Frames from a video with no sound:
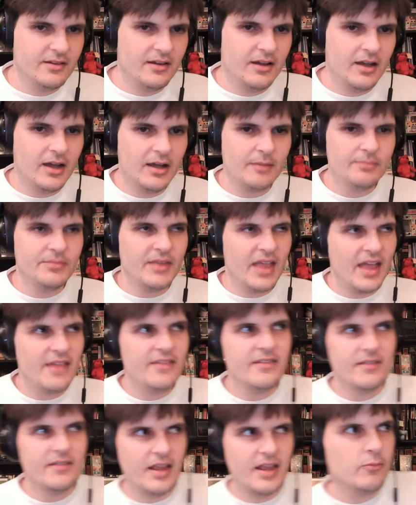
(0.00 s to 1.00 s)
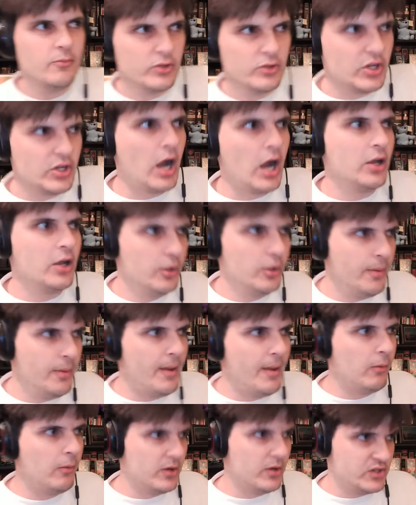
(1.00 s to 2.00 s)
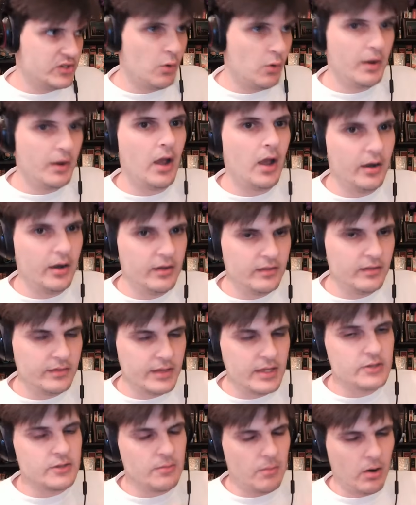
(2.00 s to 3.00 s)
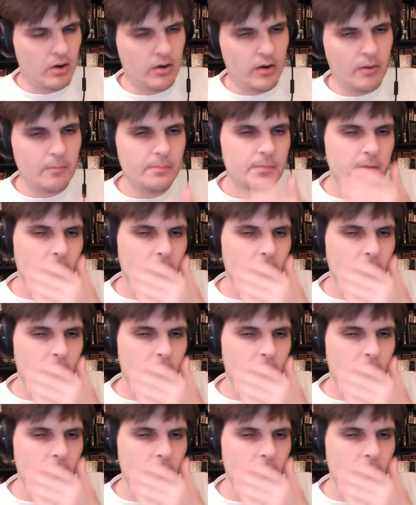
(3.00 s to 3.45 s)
Um, and and we'll talk a little bit about what's going on in the league tomorrow.